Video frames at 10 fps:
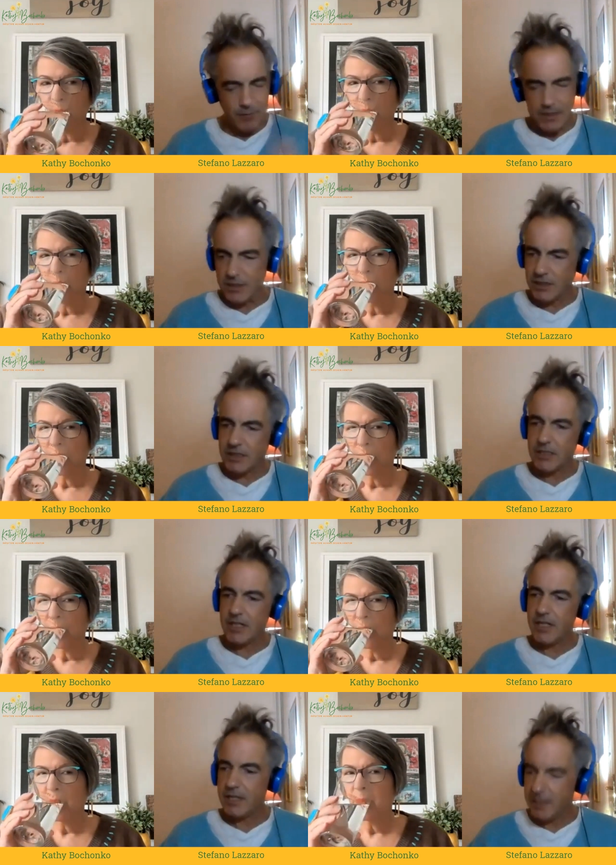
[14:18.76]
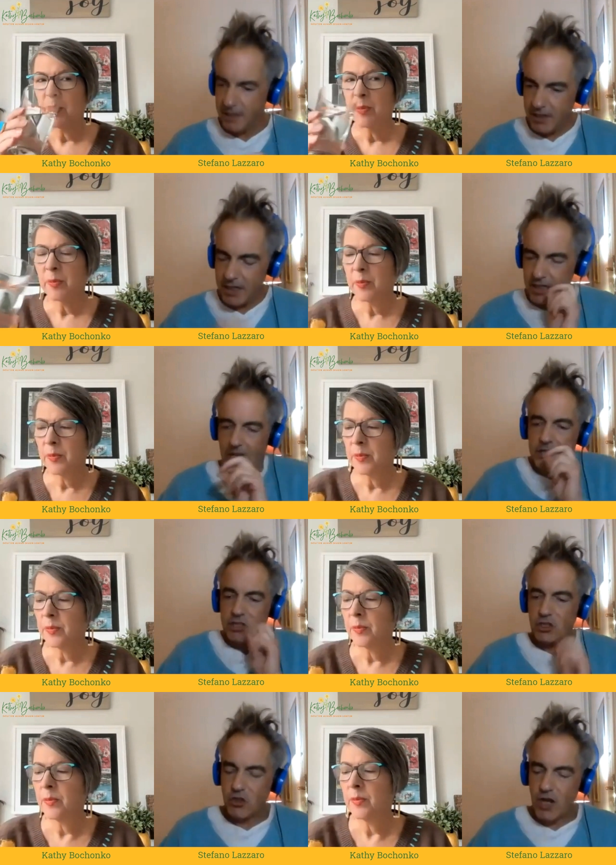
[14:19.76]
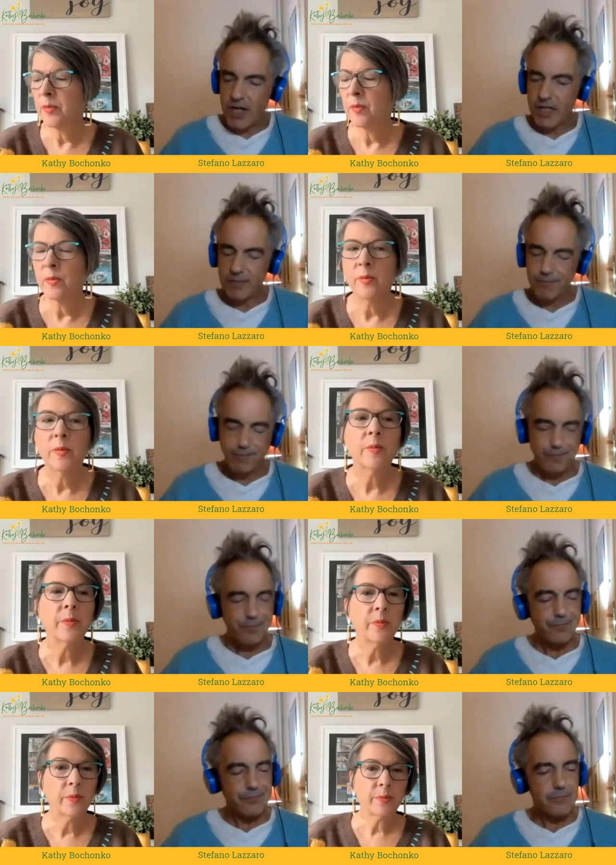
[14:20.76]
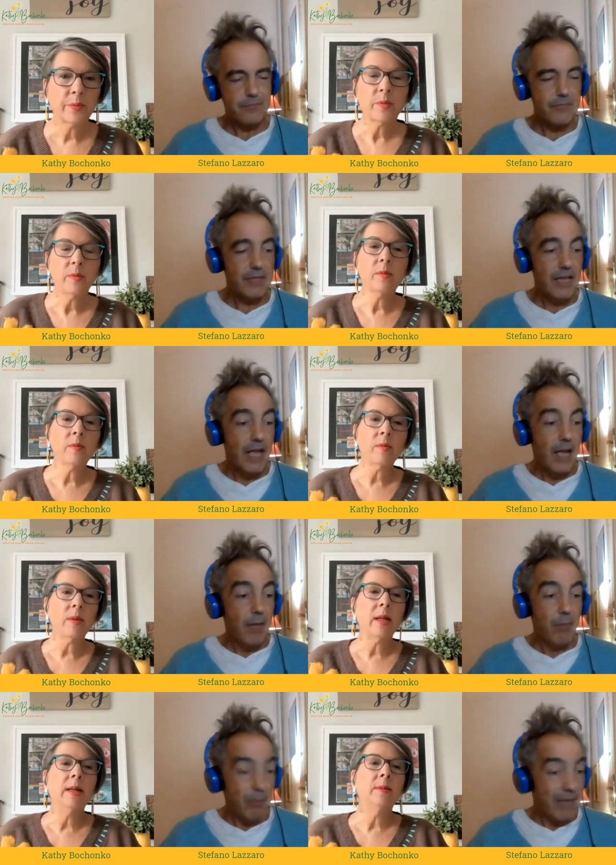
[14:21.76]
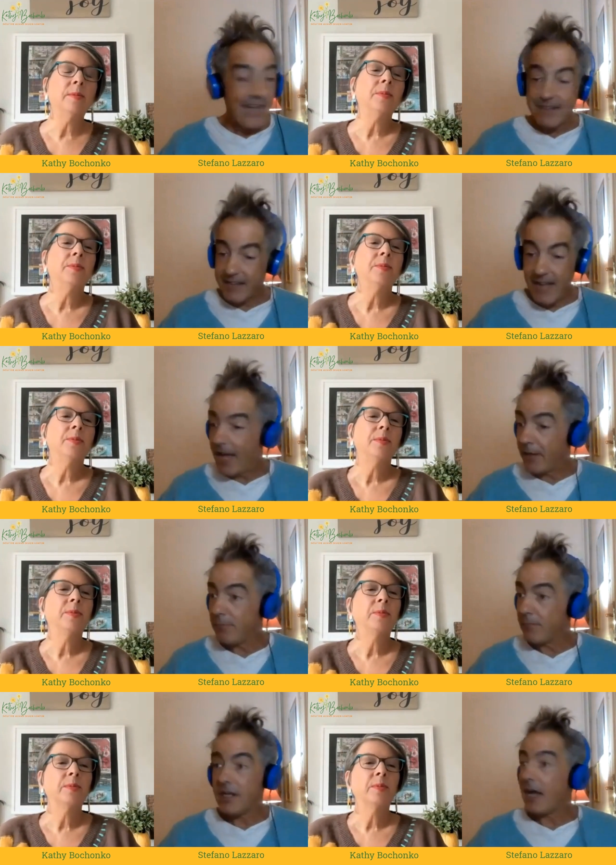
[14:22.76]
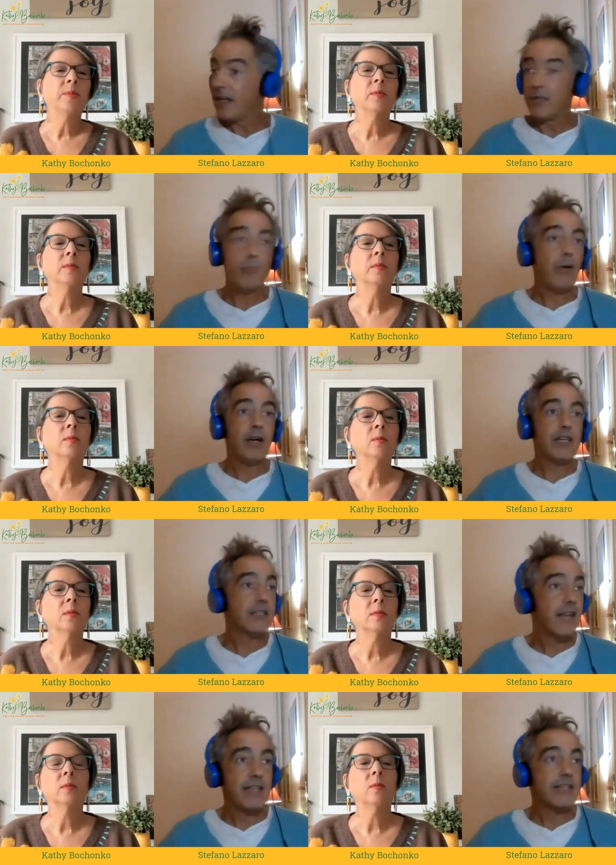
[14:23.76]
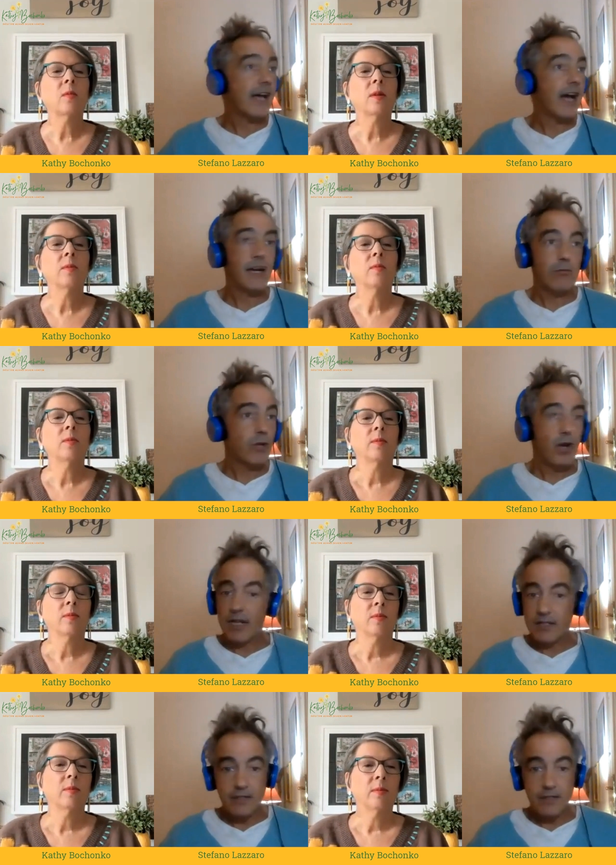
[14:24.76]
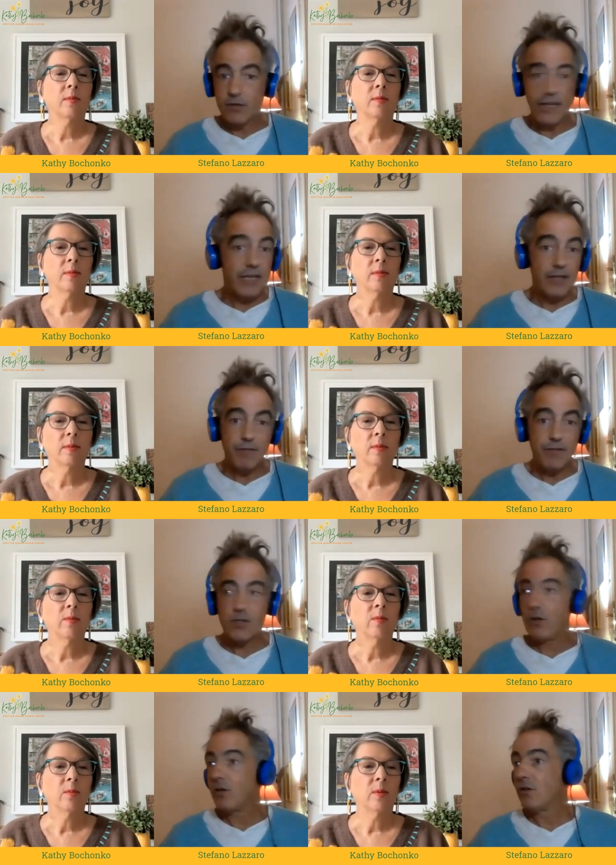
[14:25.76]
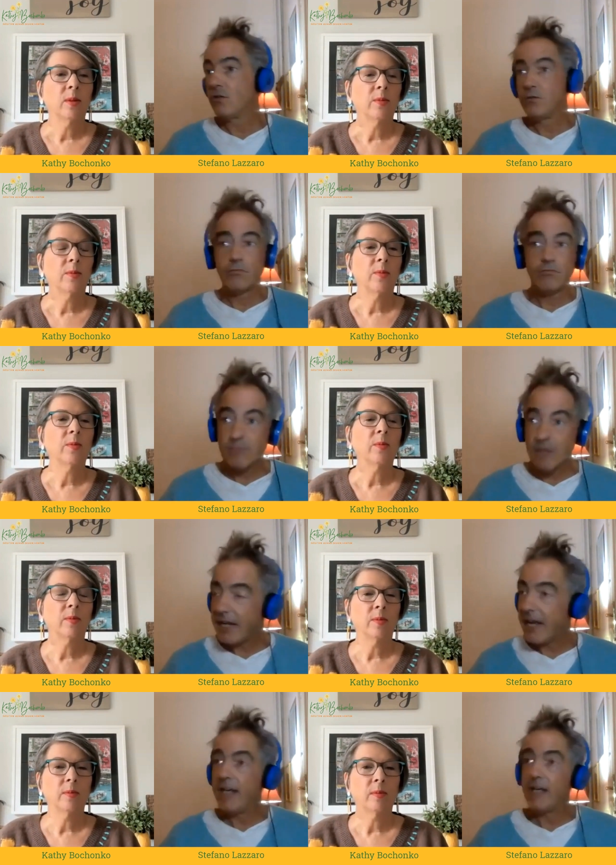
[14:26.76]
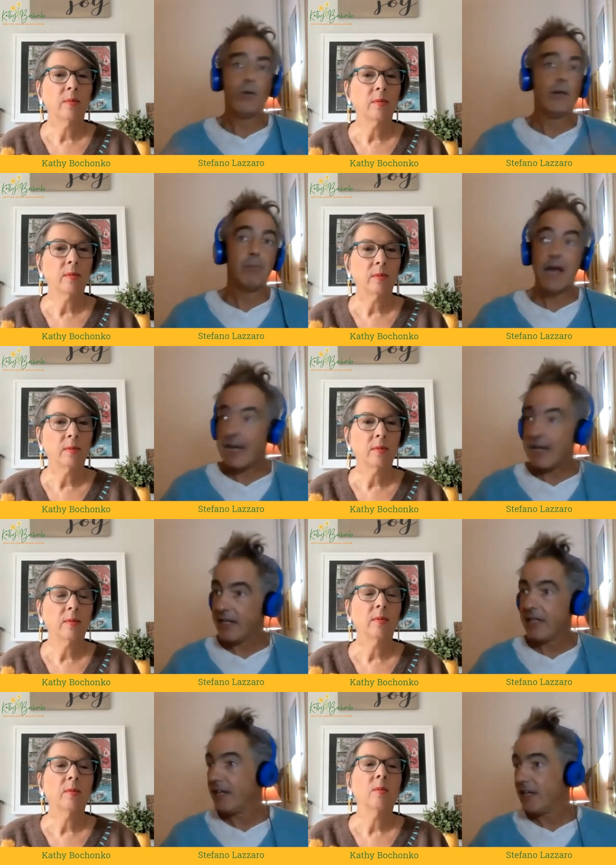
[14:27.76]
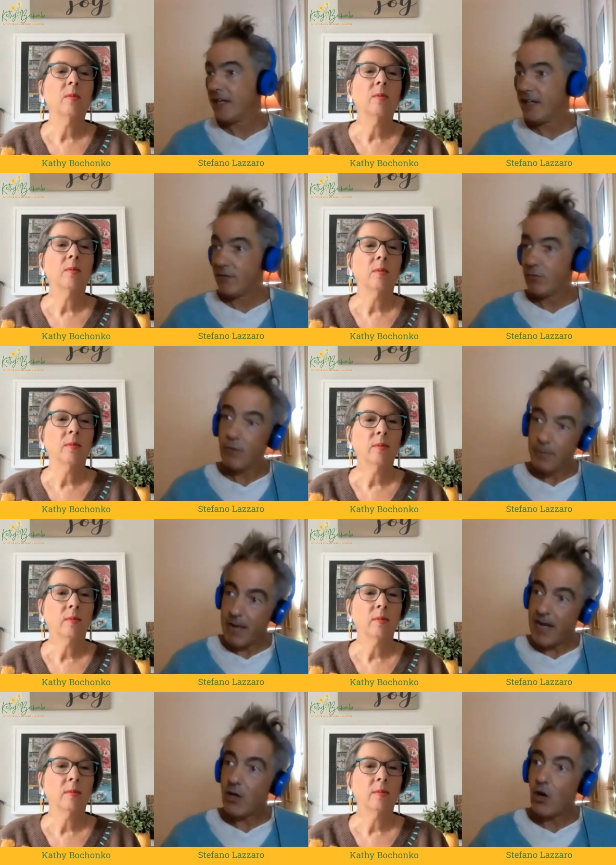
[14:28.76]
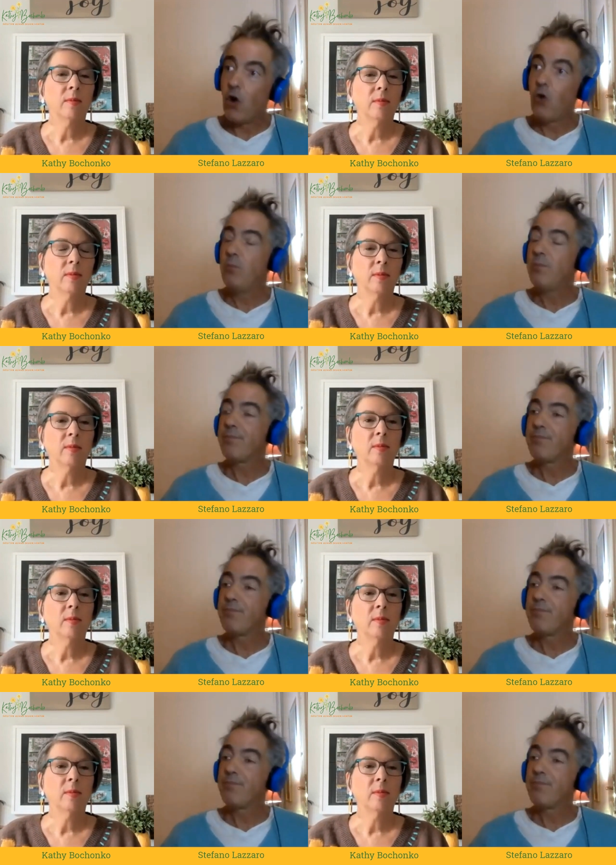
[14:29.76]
Speaker 1: I mean, just I, I, I just tried it. But by that time, kind of the party had died down and we all had to leave. So I kind of went back, uh, we went back home